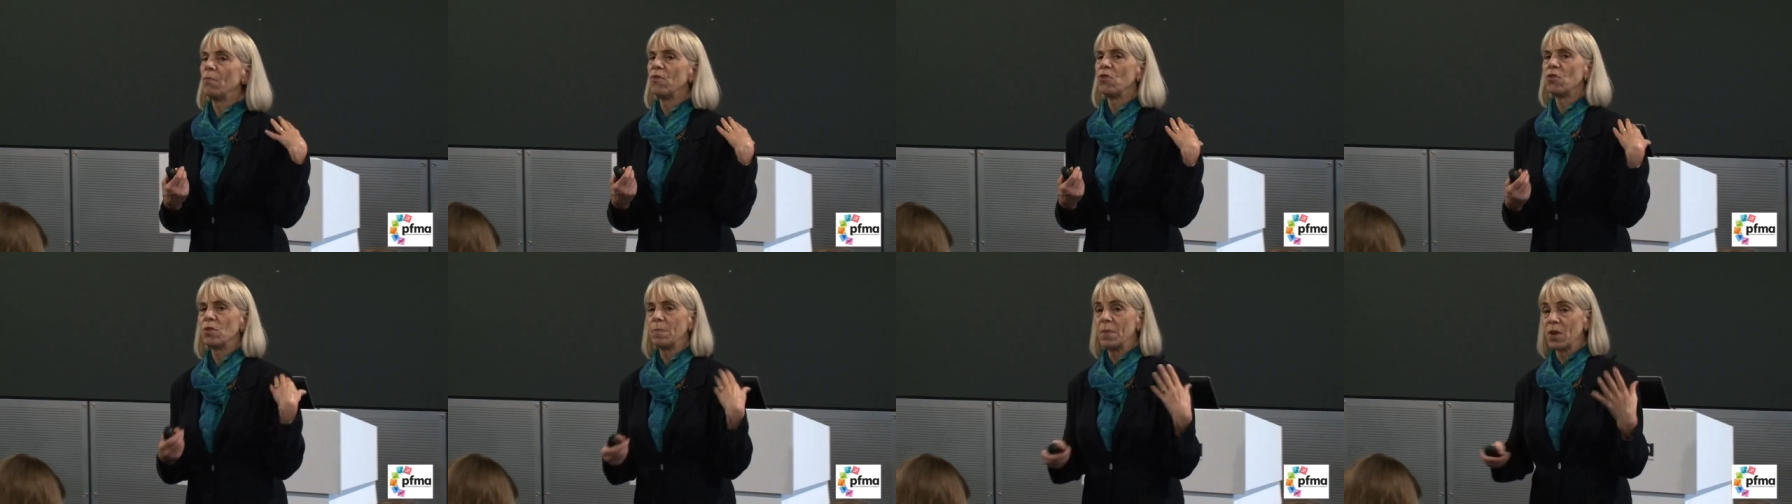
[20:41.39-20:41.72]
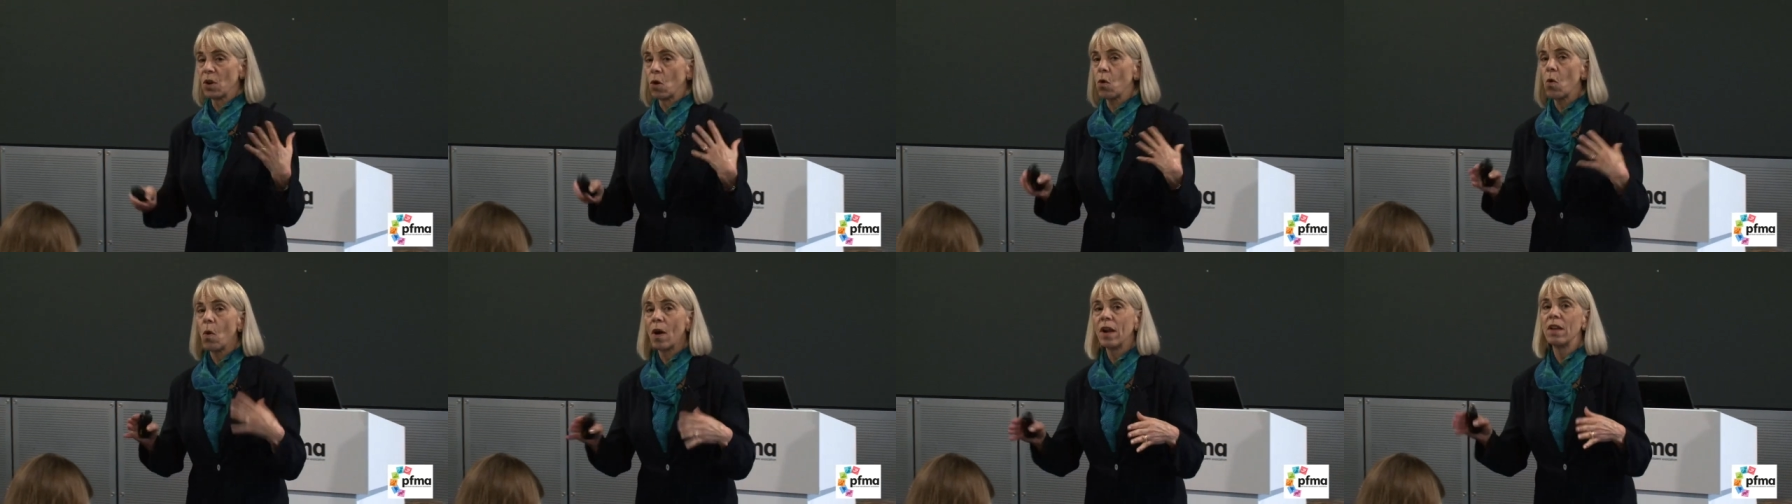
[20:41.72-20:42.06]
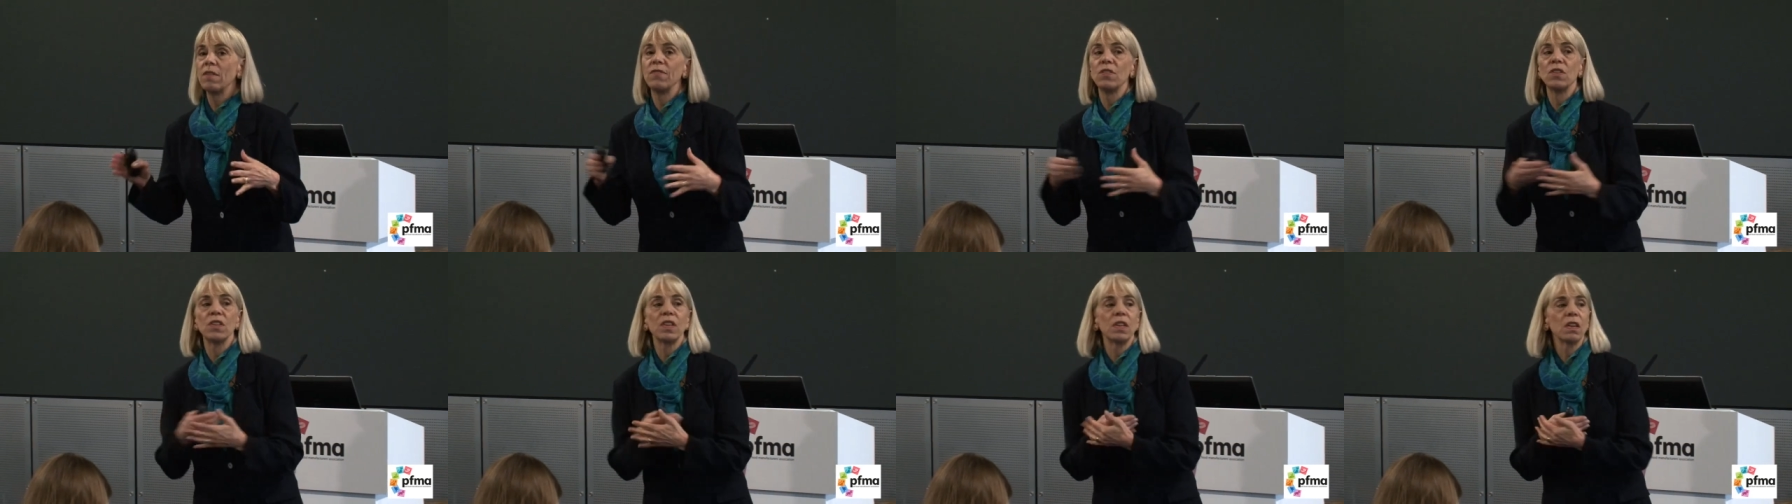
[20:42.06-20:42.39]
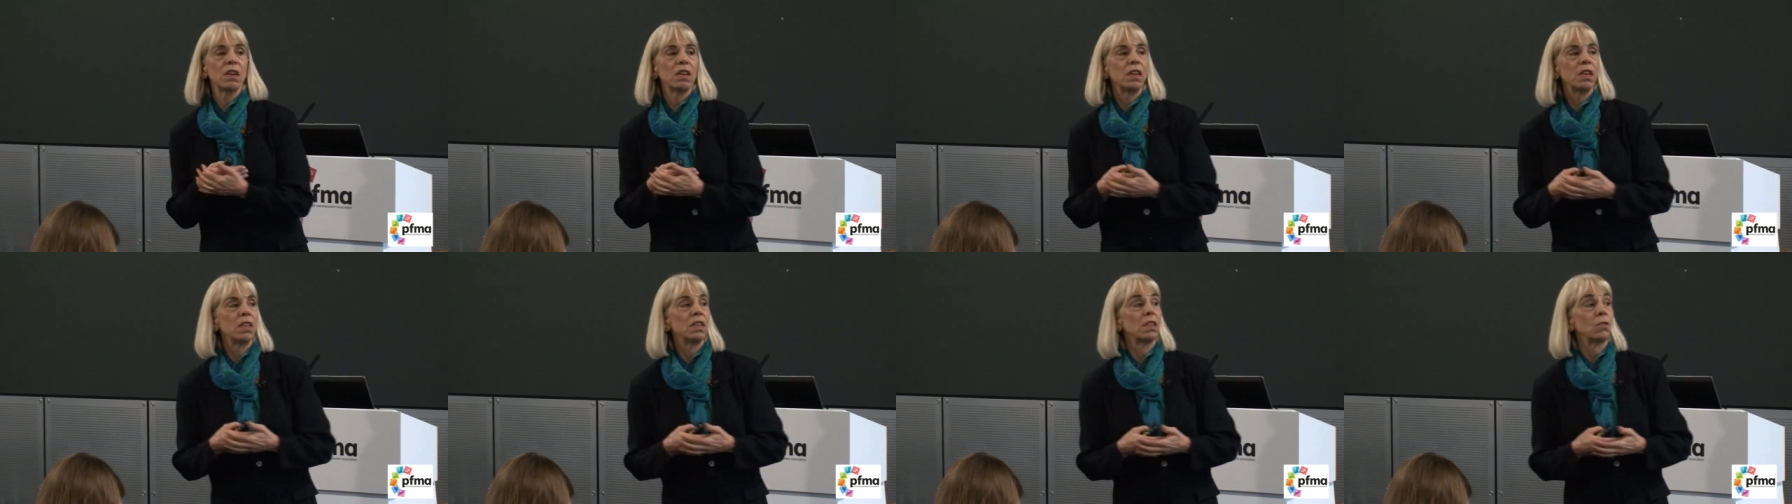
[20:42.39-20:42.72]
There's been quite a few
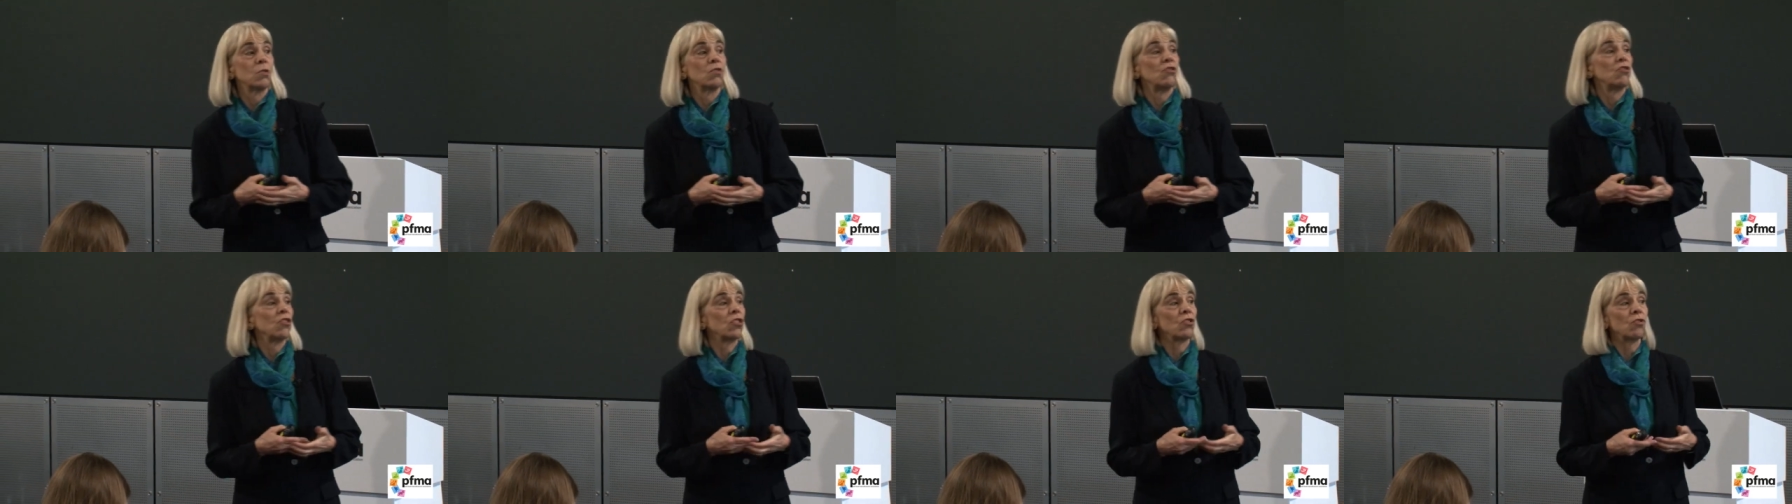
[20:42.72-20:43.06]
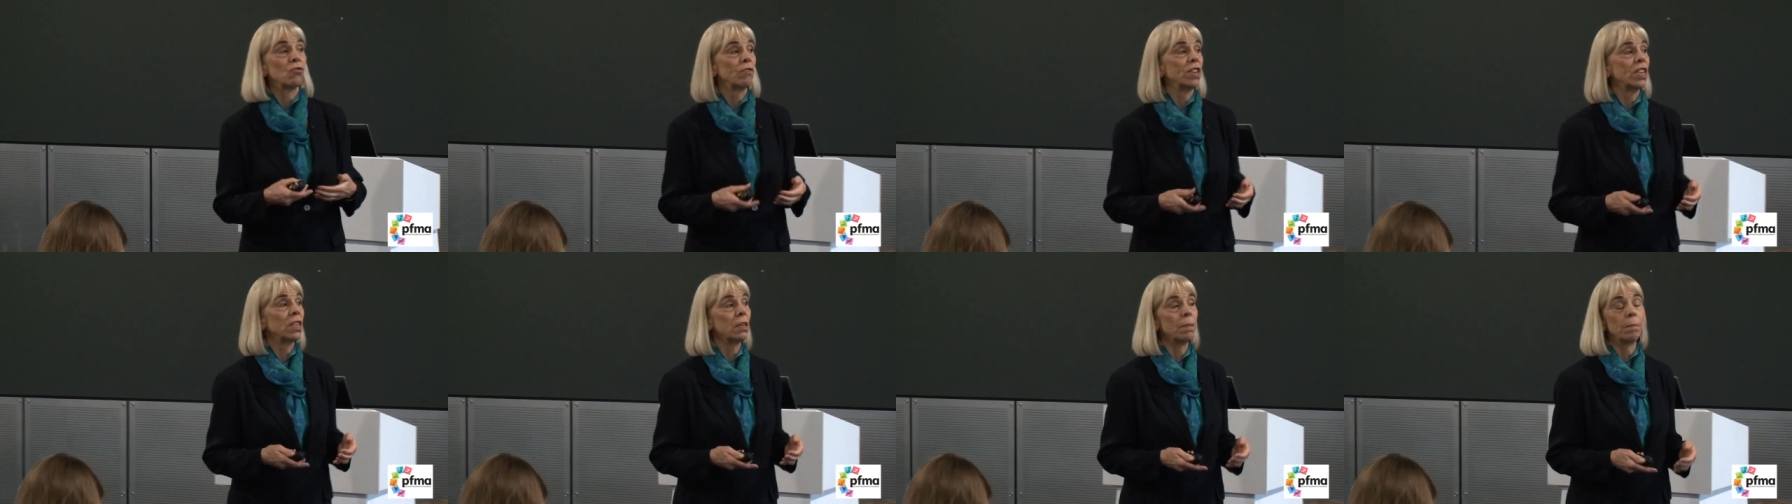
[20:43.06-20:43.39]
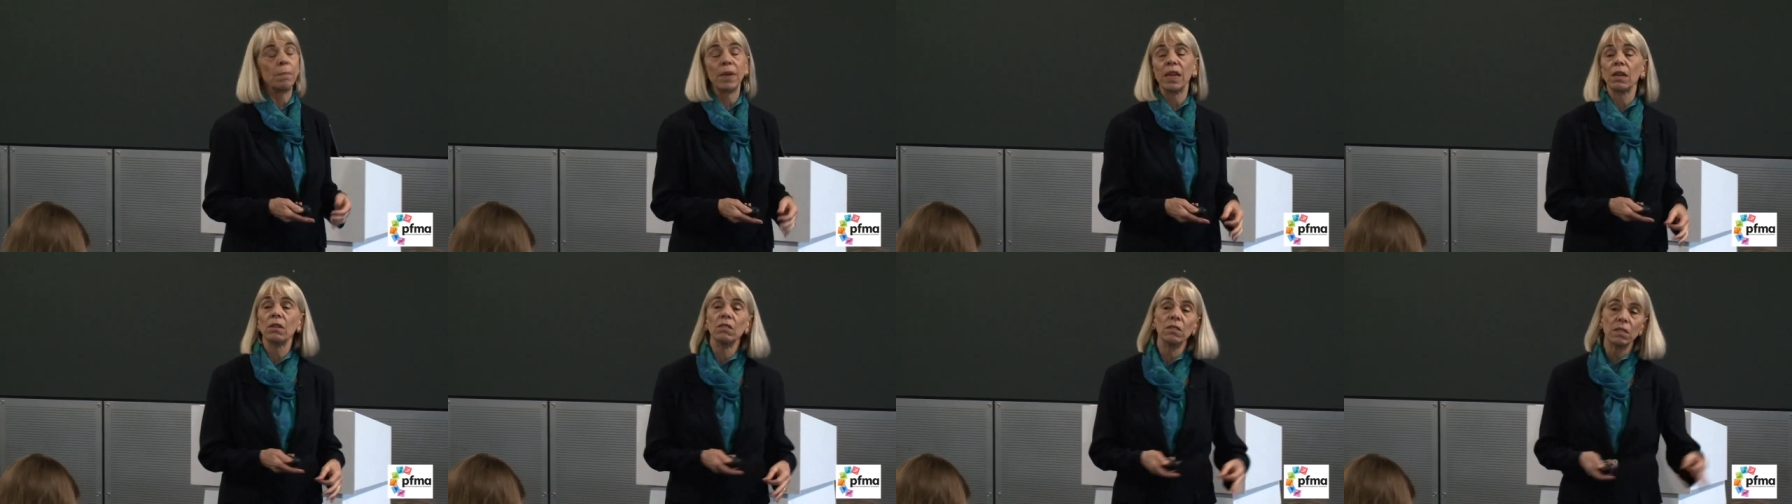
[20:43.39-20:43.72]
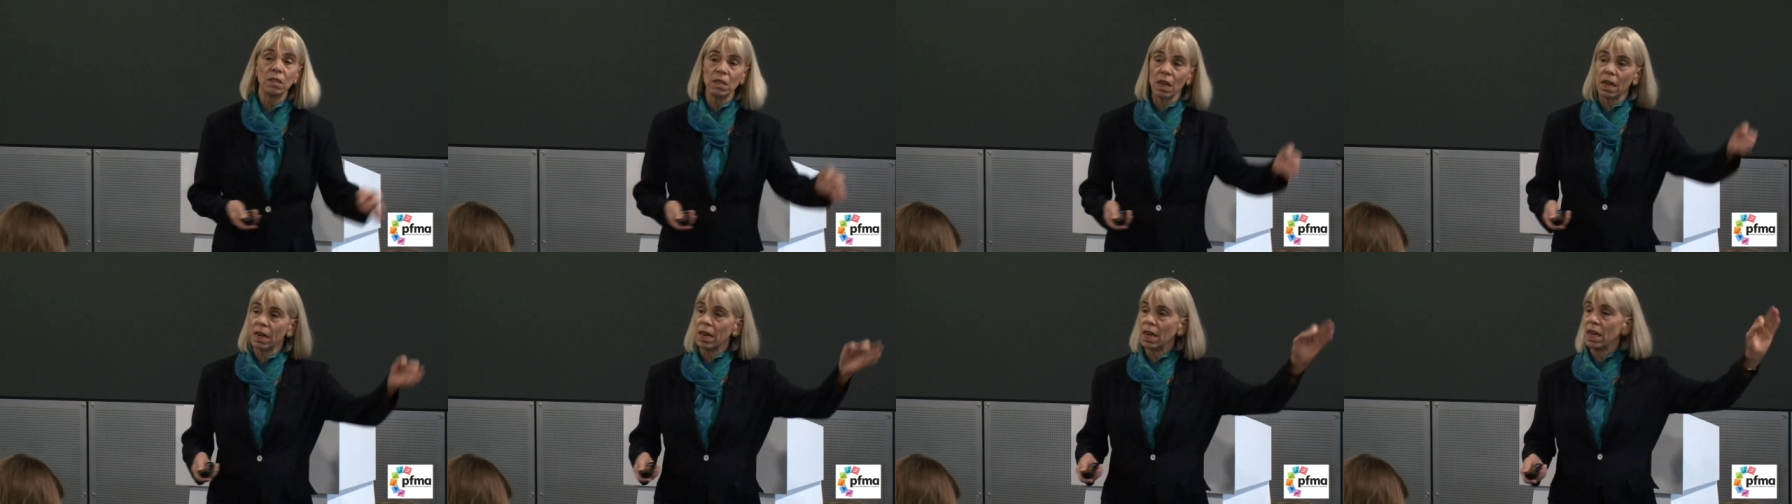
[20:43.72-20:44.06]
studies. There was just a recent Beagle
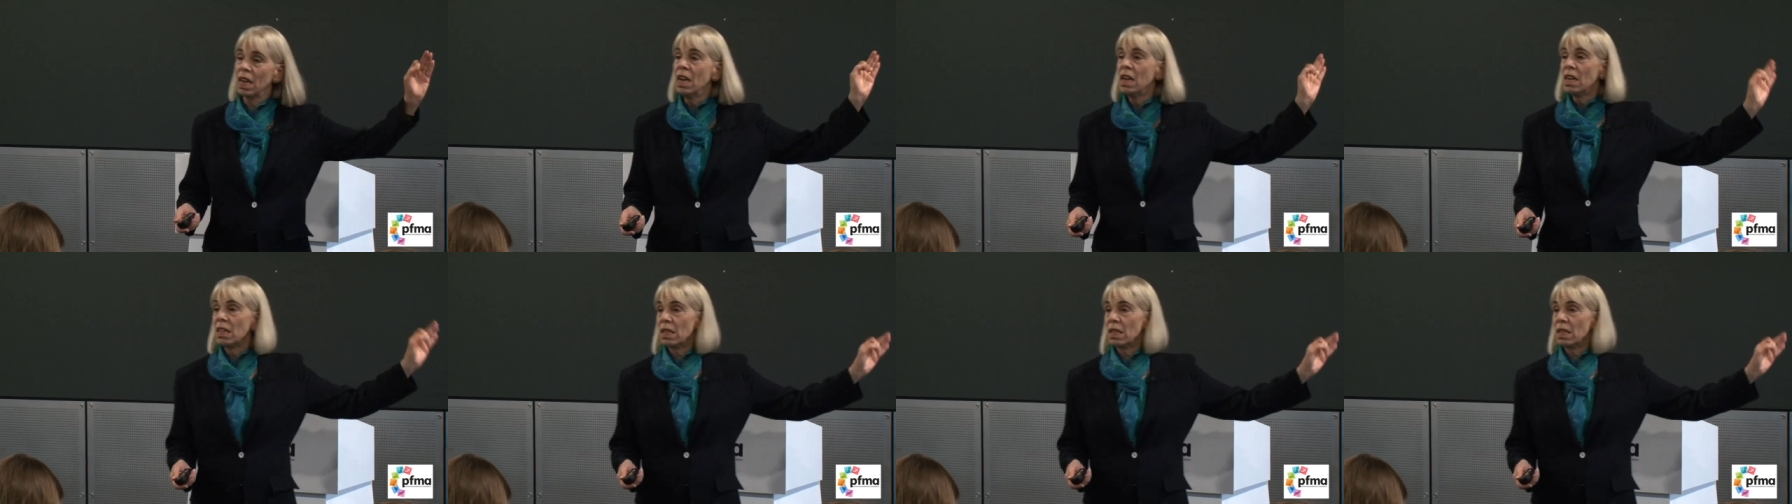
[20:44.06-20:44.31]
study